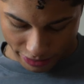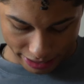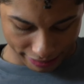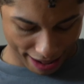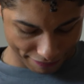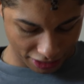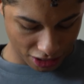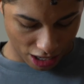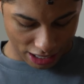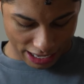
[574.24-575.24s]
We just have the
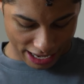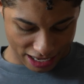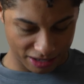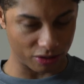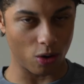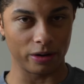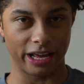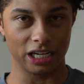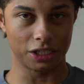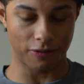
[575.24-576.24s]
YoungLA in this old
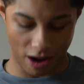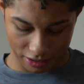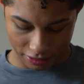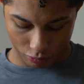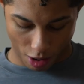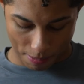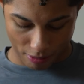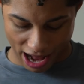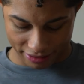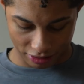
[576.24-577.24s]
English font
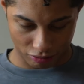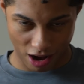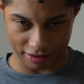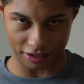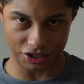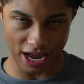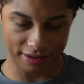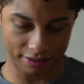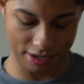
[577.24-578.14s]
rubberized across the chest.